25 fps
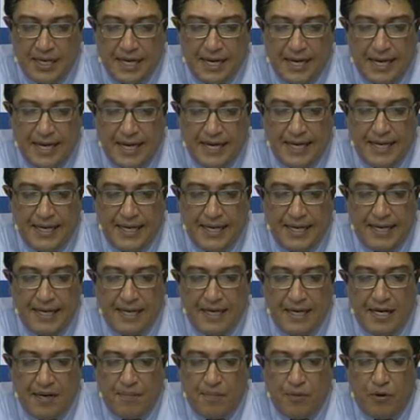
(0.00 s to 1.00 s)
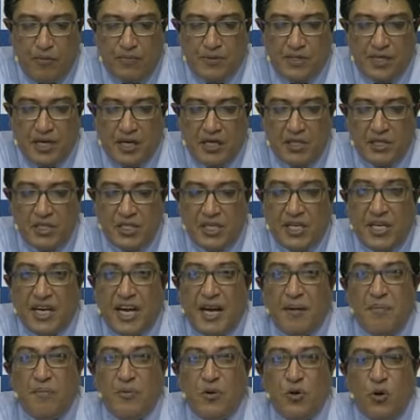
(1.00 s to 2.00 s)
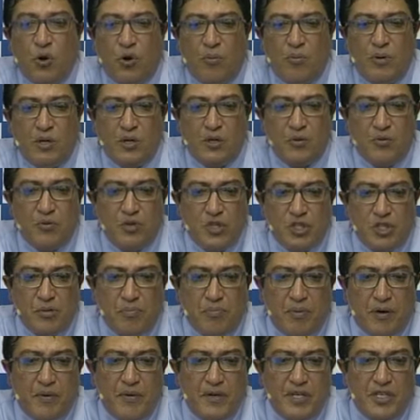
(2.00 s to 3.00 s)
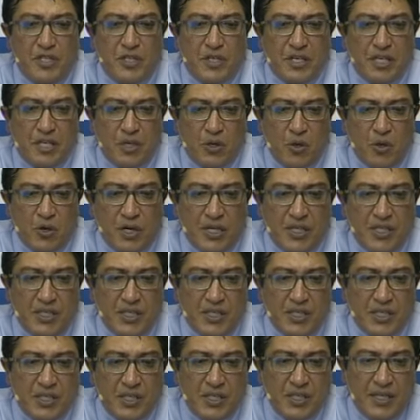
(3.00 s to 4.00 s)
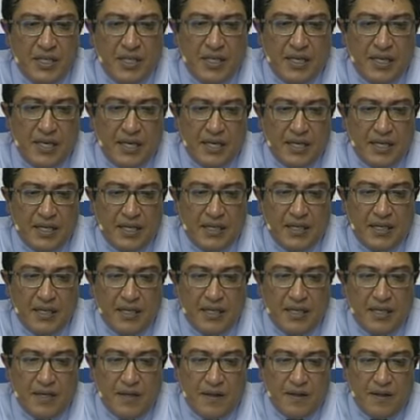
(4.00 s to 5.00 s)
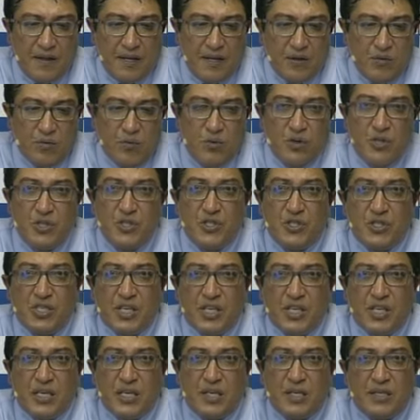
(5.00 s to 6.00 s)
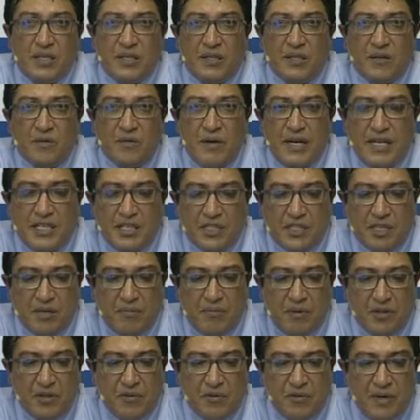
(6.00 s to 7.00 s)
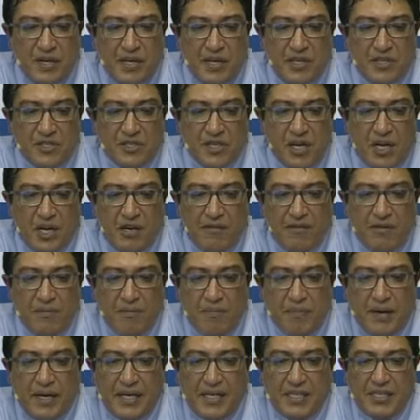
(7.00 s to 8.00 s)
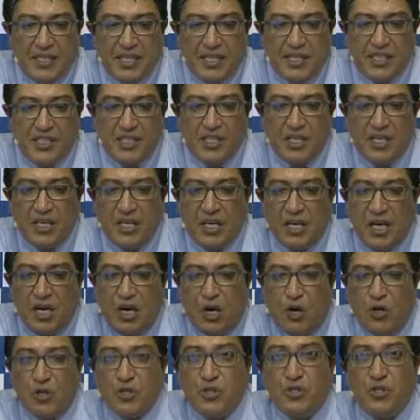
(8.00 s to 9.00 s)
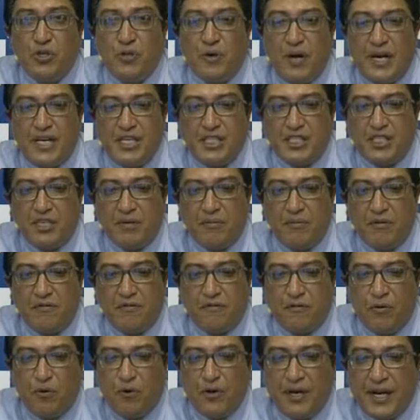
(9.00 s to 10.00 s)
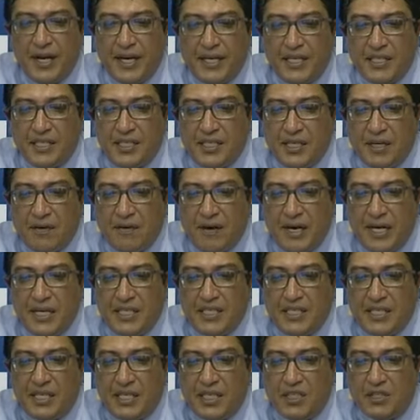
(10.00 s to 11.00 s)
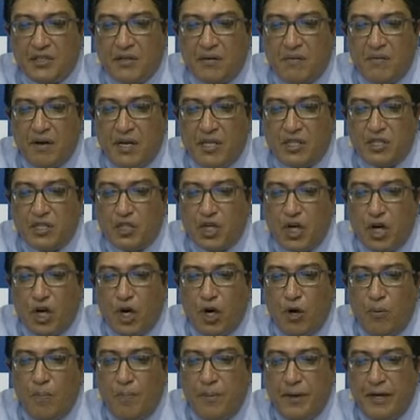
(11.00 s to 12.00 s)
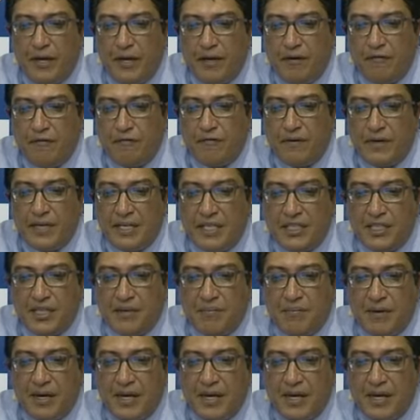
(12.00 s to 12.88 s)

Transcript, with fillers: And then in hip hop dancer, abnormal respiratory noise. And uh, that was uh, uh, race number three, the start of the pick six. On to race number four next. Uh, racing, it's a rush open. Fillies and